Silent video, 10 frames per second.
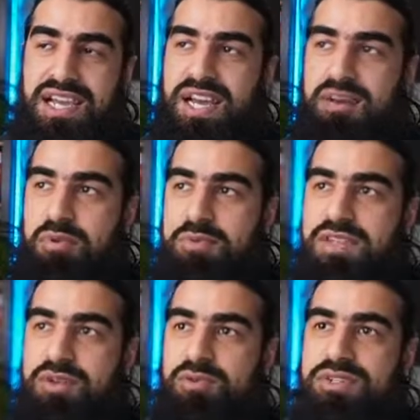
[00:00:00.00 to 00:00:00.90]
I've probably done
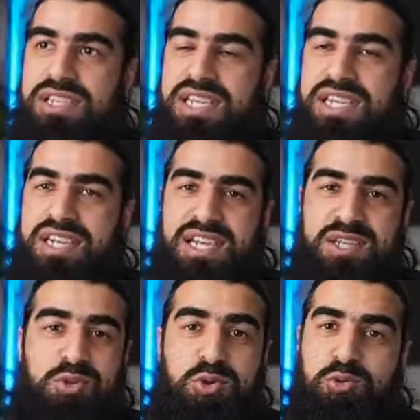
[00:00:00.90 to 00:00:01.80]
a ghusl in like
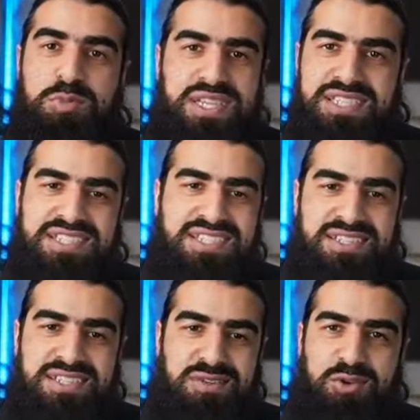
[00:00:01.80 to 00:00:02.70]
two minutes.
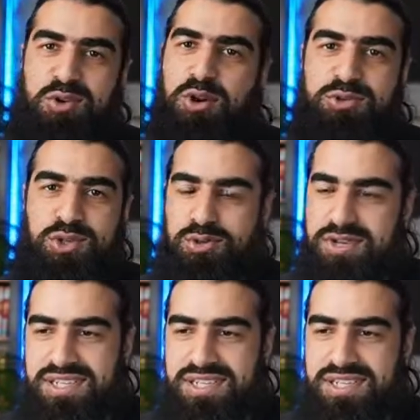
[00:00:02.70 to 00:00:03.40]
No joke.